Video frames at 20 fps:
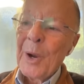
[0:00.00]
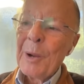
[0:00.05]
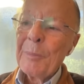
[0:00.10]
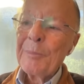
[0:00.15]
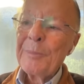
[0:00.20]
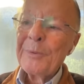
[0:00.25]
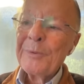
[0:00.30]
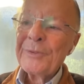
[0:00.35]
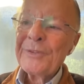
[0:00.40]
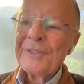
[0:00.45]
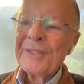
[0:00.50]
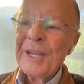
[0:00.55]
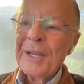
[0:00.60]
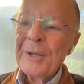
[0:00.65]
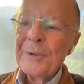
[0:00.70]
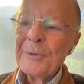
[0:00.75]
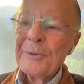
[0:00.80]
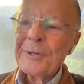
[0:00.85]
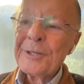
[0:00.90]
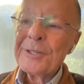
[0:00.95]
The Lord
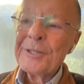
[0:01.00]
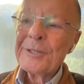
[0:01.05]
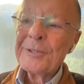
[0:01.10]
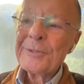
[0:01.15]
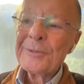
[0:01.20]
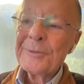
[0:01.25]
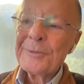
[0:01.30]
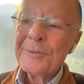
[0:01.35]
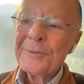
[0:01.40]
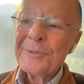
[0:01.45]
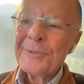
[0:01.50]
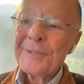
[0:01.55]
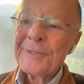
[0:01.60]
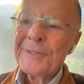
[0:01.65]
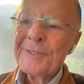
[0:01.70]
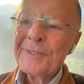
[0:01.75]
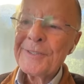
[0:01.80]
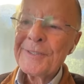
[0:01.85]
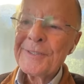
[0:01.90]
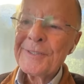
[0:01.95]
Jesus
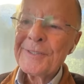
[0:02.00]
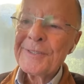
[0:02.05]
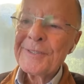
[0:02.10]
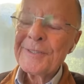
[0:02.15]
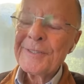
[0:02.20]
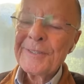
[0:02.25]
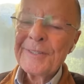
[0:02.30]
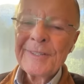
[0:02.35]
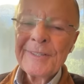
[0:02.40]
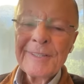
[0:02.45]
himself